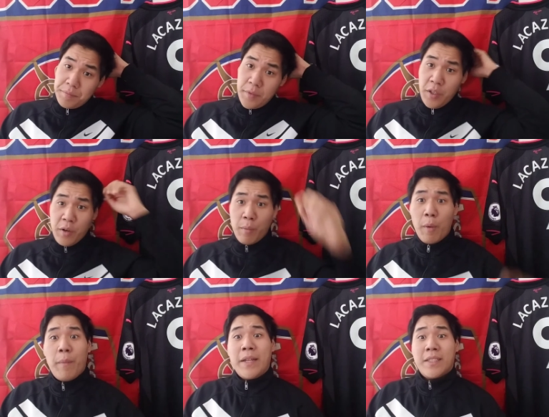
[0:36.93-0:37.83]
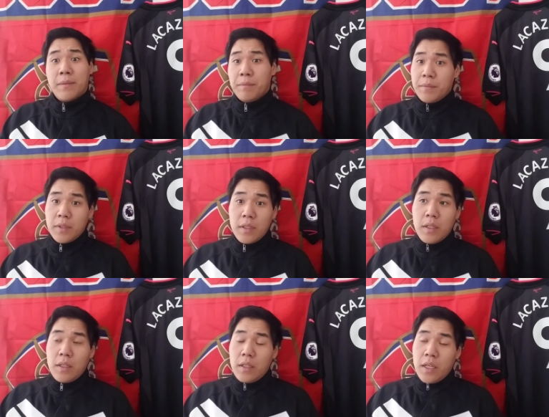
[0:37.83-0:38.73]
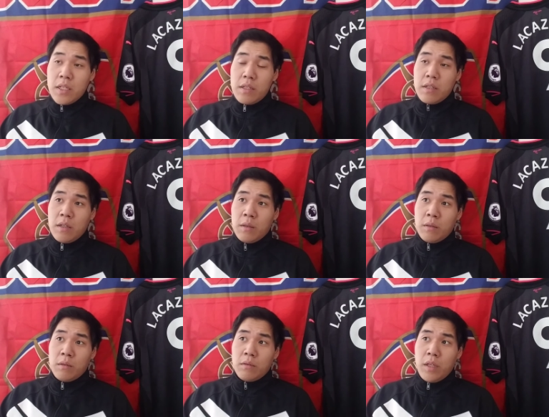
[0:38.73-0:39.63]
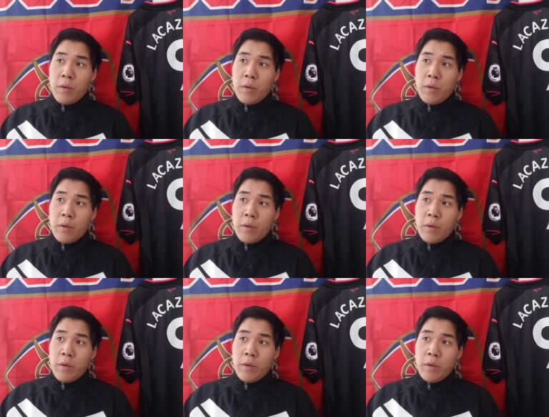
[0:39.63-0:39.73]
you know, momentum. And so it